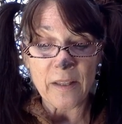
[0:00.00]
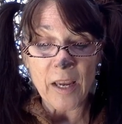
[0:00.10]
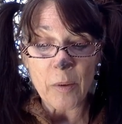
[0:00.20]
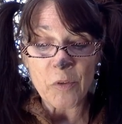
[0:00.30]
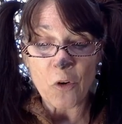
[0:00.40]

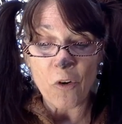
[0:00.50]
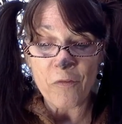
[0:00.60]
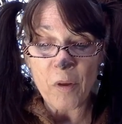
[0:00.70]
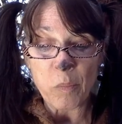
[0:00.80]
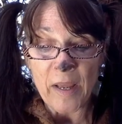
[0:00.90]
they absorb
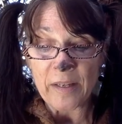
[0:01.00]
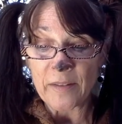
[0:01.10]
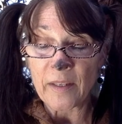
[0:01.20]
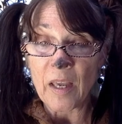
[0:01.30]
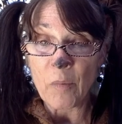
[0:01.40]
the
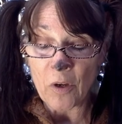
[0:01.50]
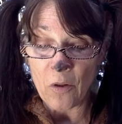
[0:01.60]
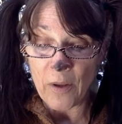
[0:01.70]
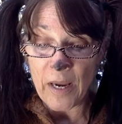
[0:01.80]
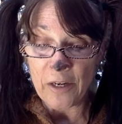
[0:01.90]
plant's
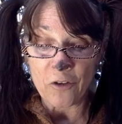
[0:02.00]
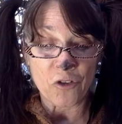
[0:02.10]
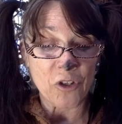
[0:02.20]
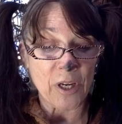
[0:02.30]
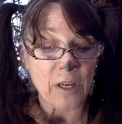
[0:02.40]
chemical
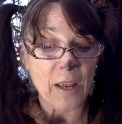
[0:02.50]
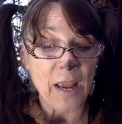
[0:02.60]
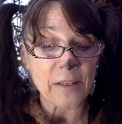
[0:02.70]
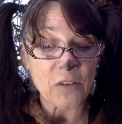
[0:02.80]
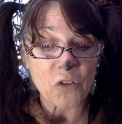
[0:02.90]
energy
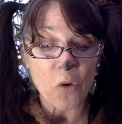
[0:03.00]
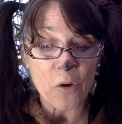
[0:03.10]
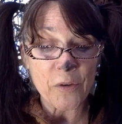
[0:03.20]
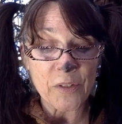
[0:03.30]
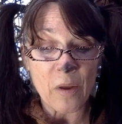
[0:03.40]
and
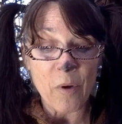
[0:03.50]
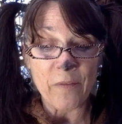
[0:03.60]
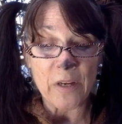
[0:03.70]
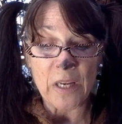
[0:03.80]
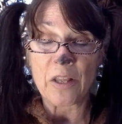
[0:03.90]
store some
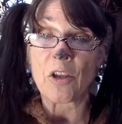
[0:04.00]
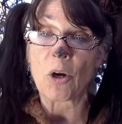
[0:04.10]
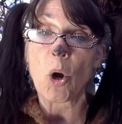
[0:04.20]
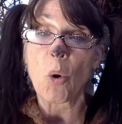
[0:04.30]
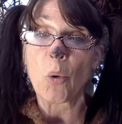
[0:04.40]
of it in
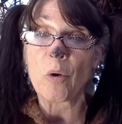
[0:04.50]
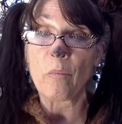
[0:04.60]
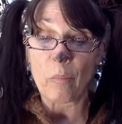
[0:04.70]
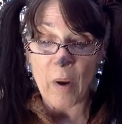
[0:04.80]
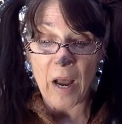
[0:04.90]
their
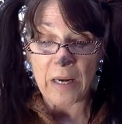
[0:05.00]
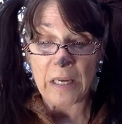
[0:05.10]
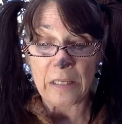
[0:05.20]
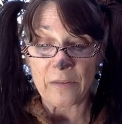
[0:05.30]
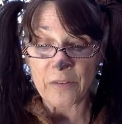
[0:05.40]
own
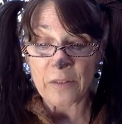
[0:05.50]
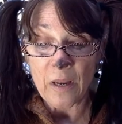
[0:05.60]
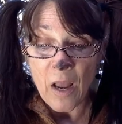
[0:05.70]
bodies.